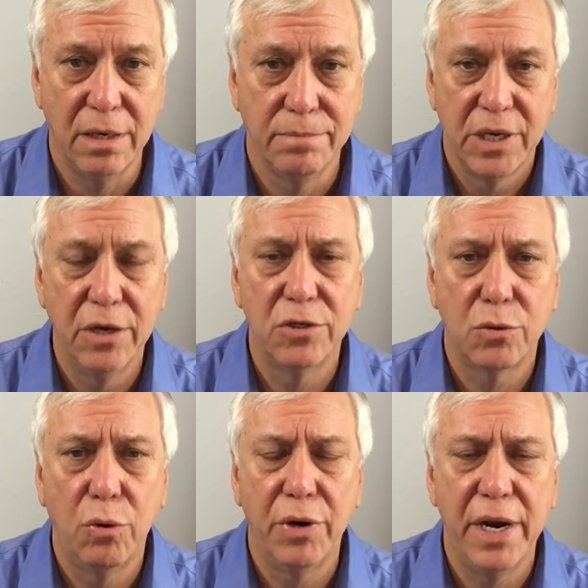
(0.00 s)
Here's a
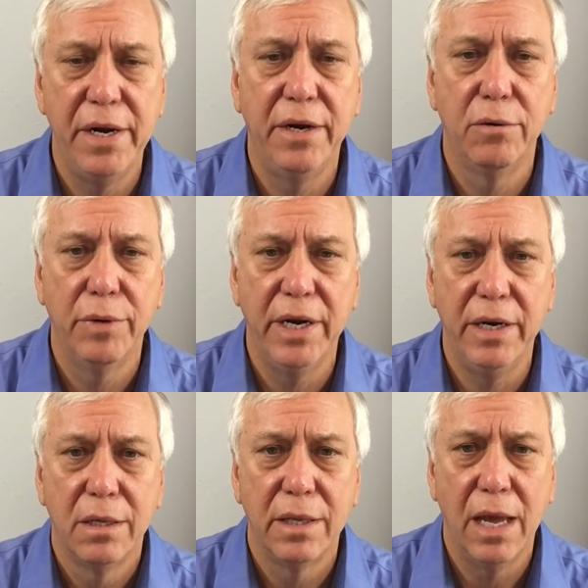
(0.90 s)
quote I need to read
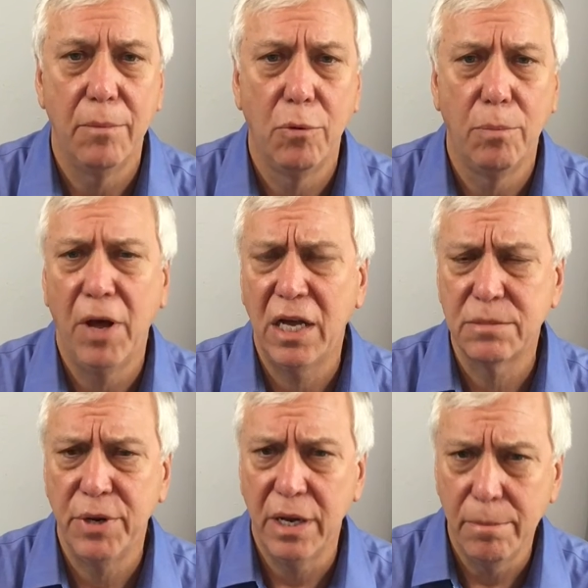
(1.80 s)
that will
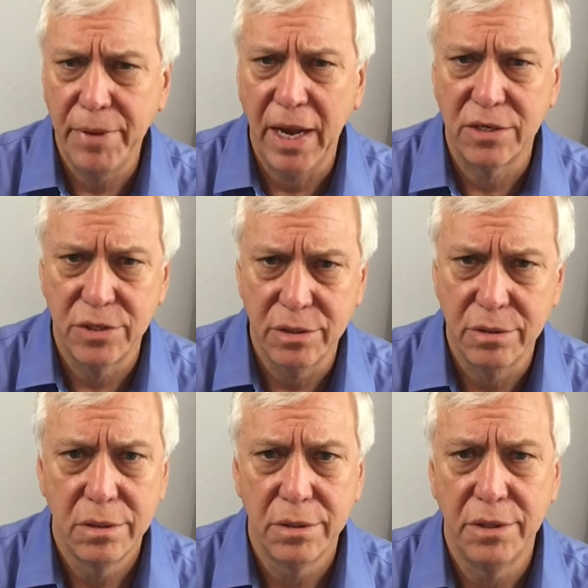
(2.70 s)
possibly impact you
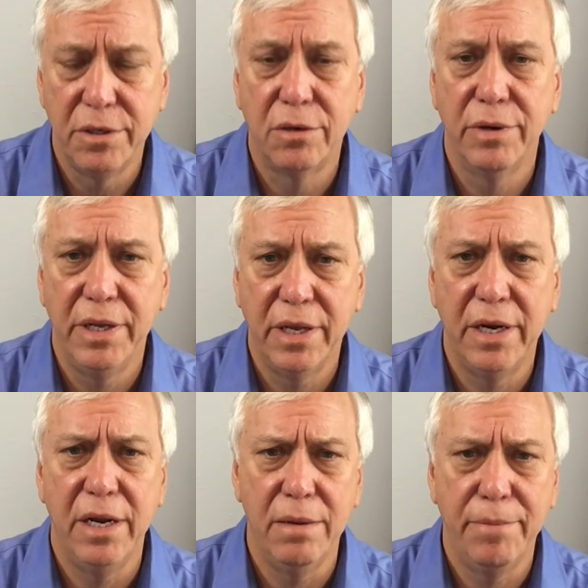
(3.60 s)
to the degree that it
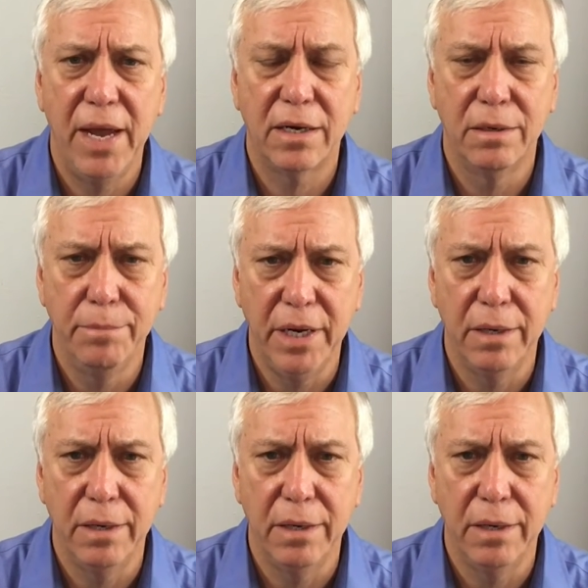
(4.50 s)
impacted me.